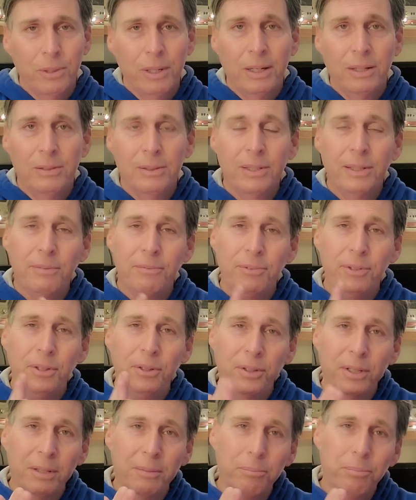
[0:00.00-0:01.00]
well, if
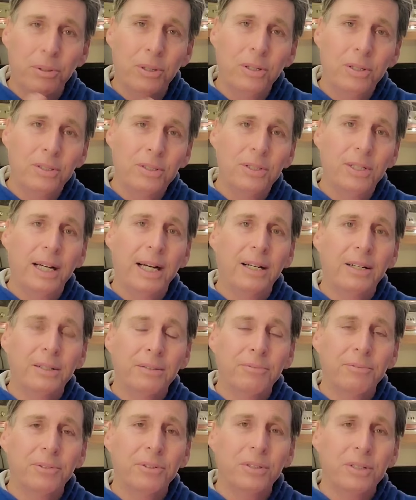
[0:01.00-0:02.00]
you can put a
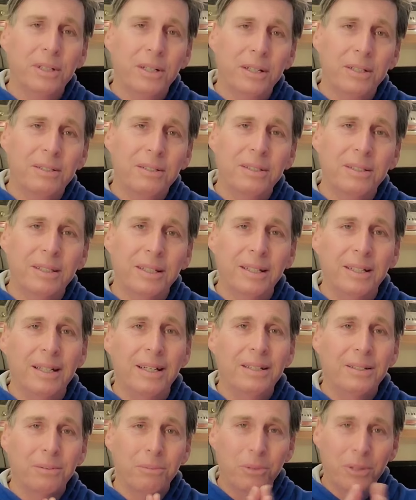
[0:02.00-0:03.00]
tariff on us,
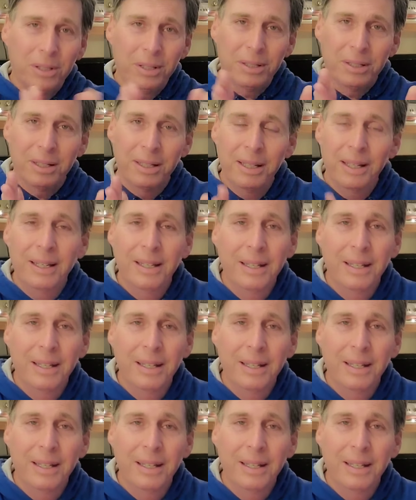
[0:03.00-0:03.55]
guess what?